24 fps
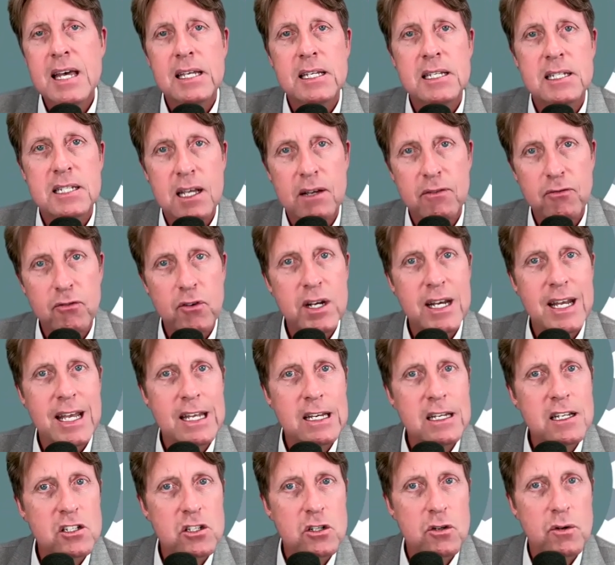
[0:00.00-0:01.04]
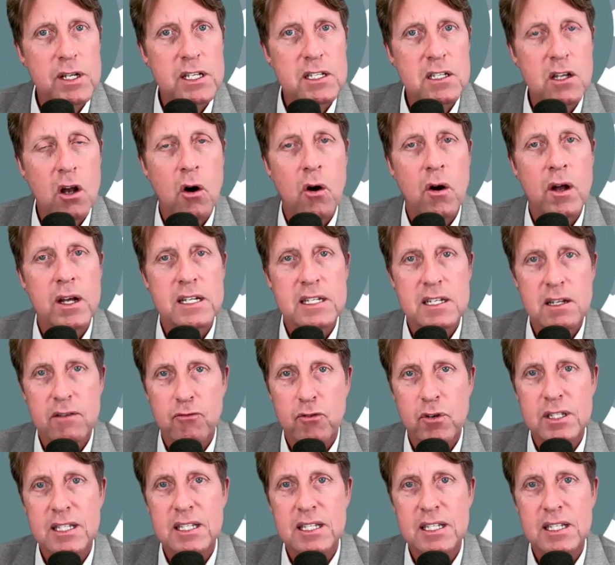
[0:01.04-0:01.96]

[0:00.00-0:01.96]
Different industries are in different